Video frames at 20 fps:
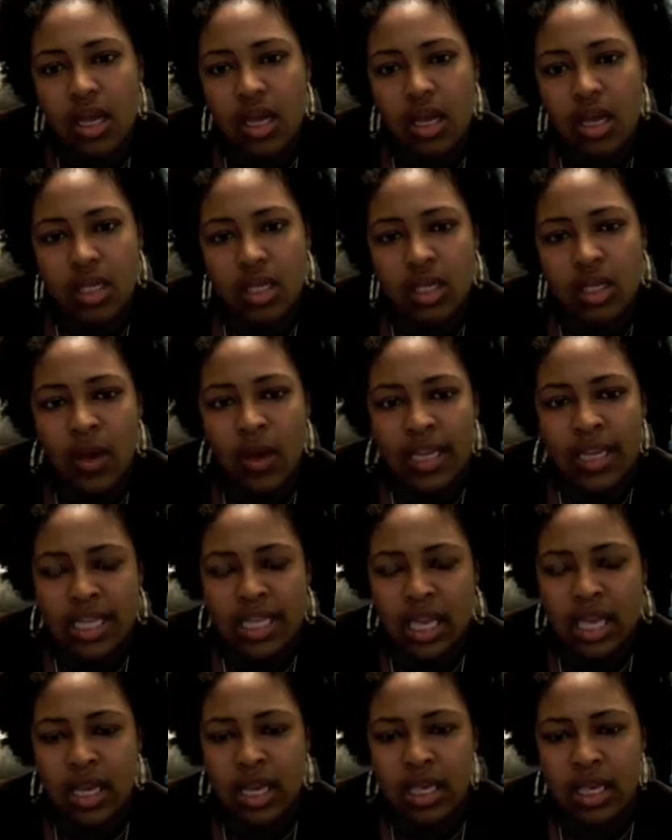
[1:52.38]
So I
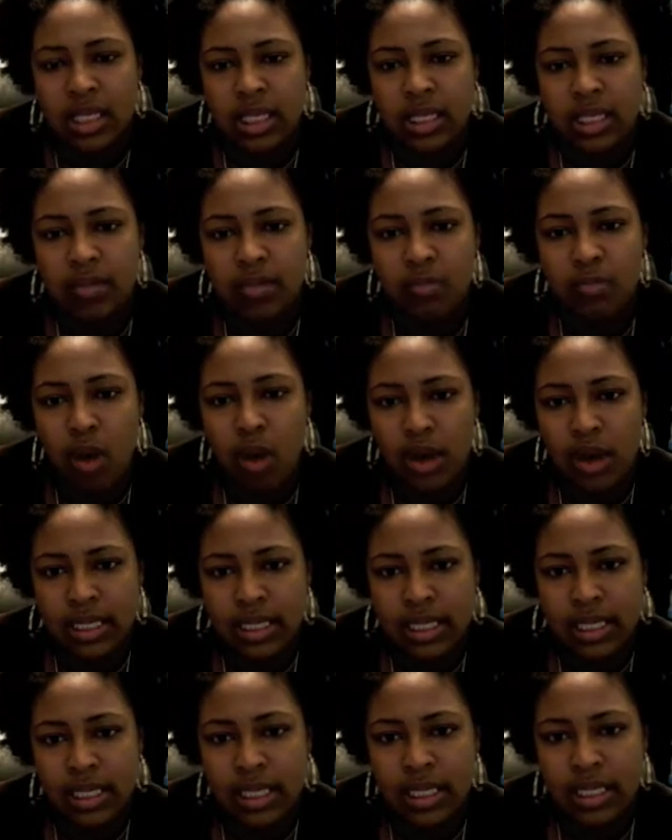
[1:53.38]
said
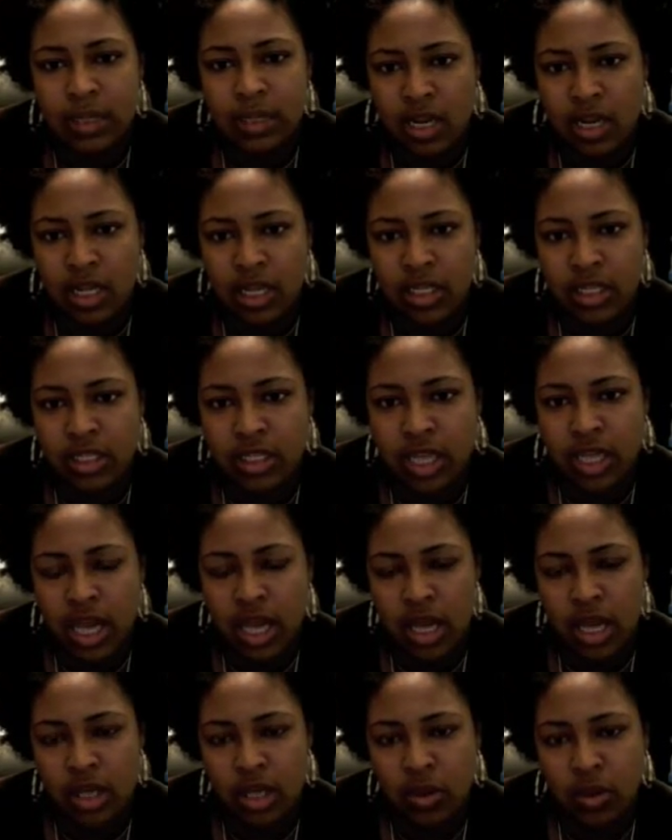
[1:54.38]
parsley, spinach,
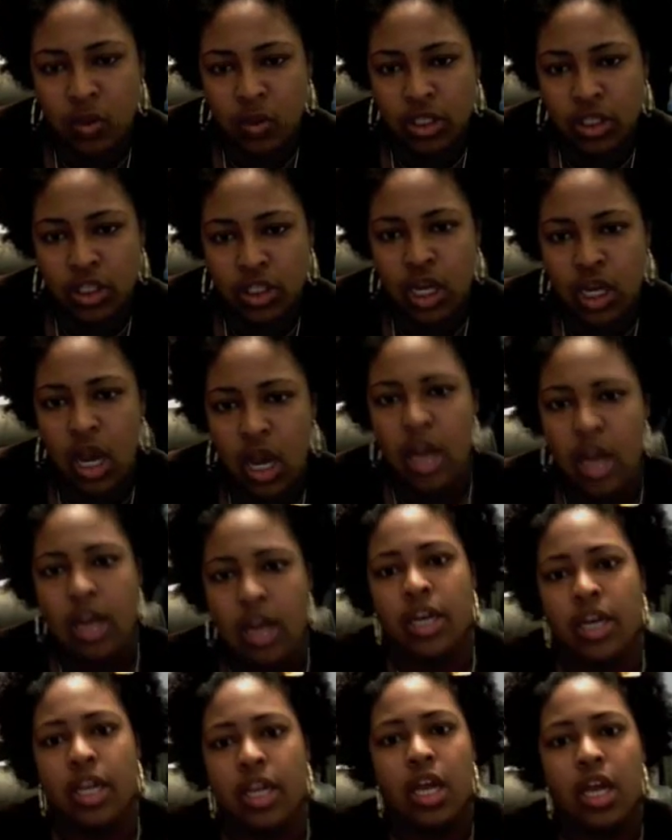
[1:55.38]
kale, Swiss chard,
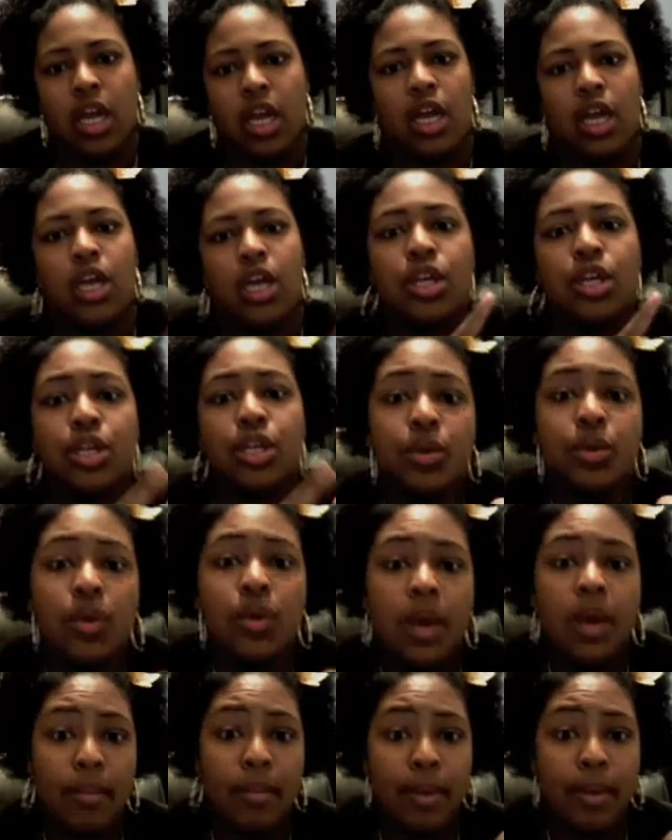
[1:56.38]

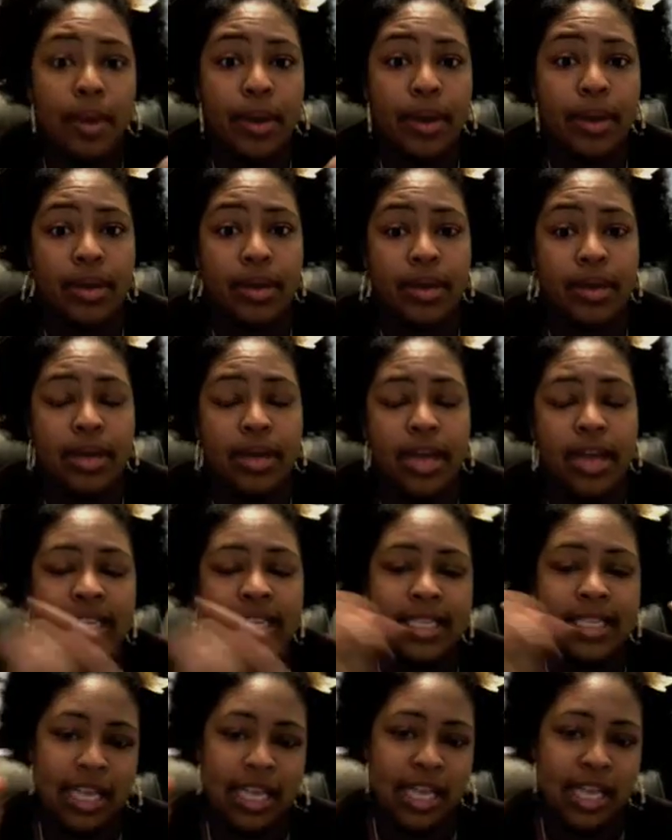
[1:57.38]
cucumber, and
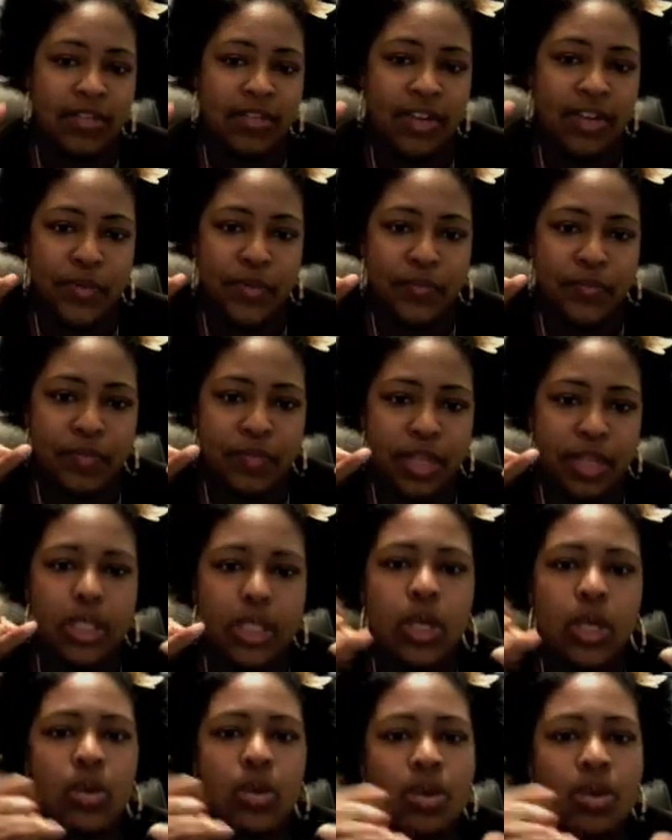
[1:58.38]
celery.
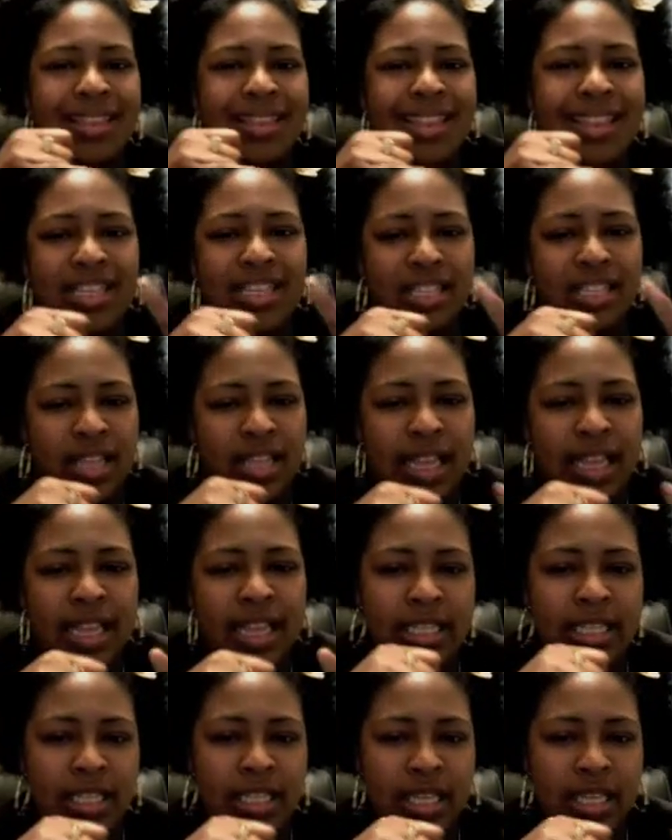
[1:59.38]
So they
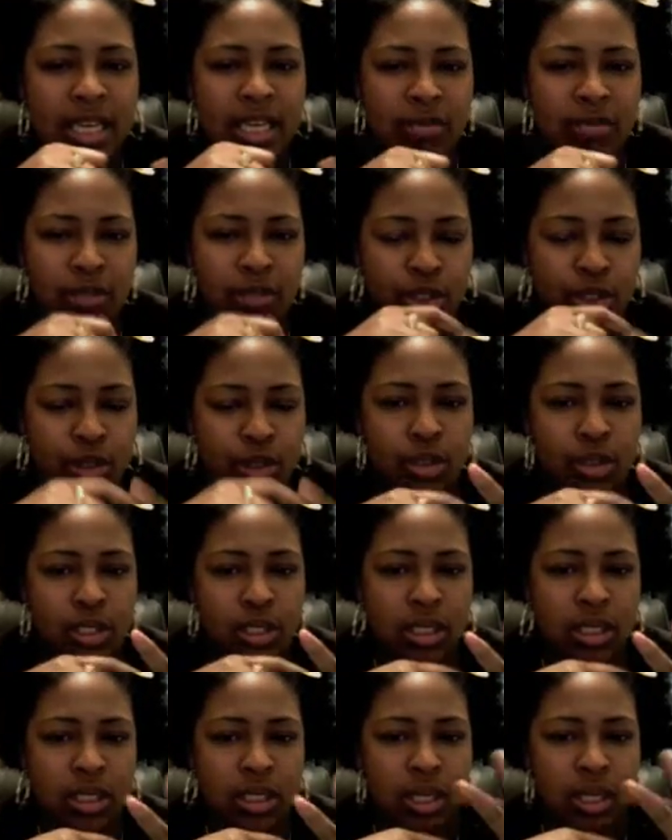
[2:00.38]
like to keep the juices
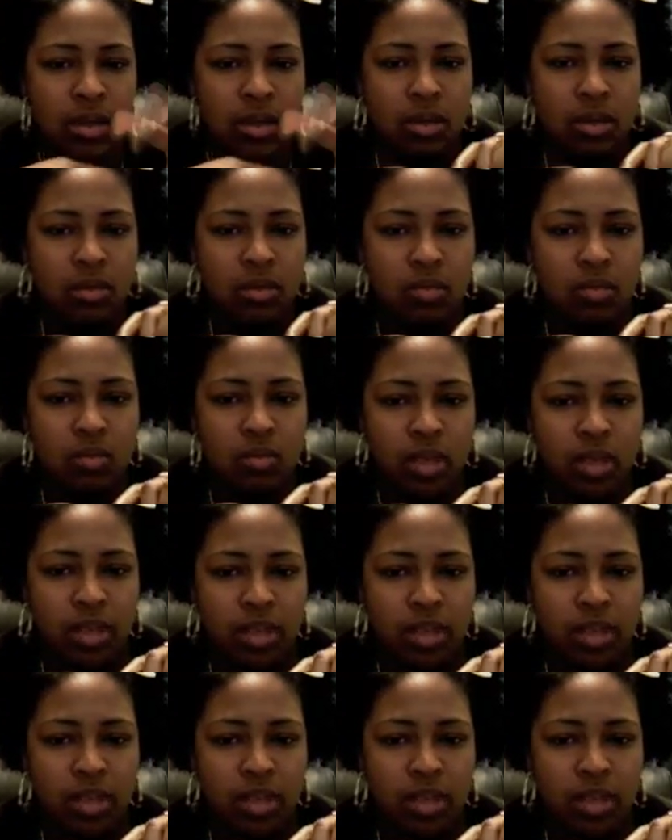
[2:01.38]
with